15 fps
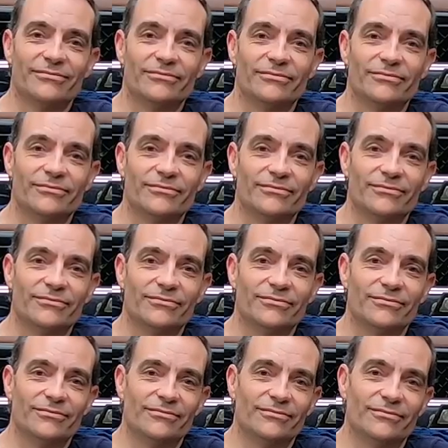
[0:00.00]

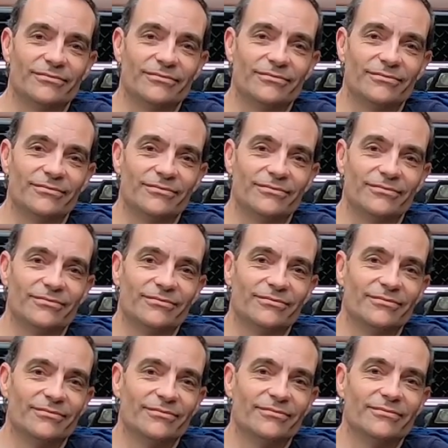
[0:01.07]

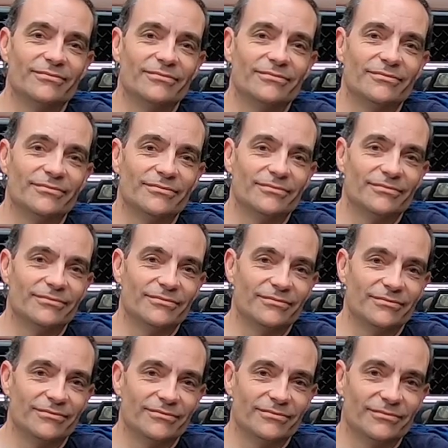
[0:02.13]

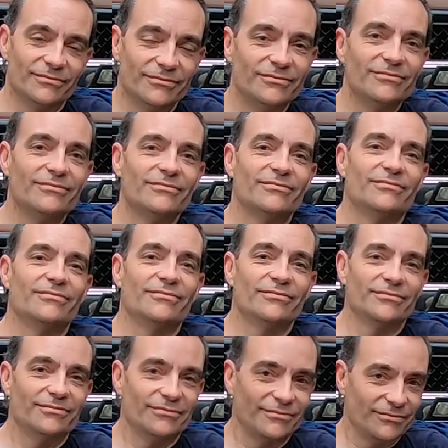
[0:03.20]

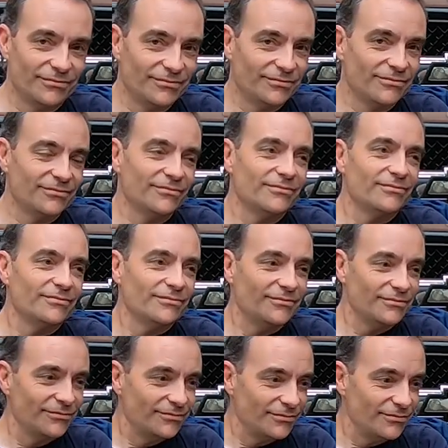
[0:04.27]

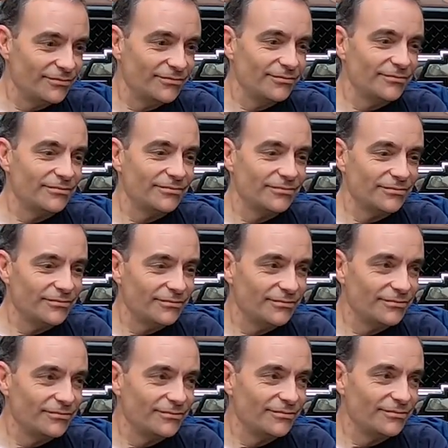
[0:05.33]

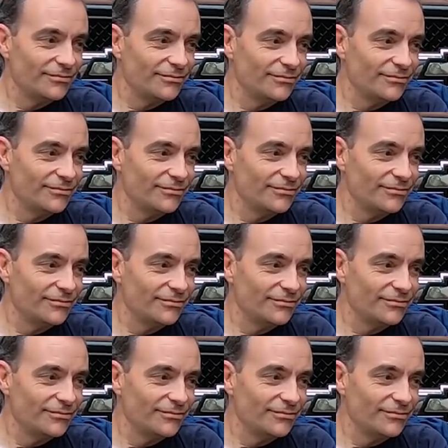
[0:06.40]
The person shown says nothing.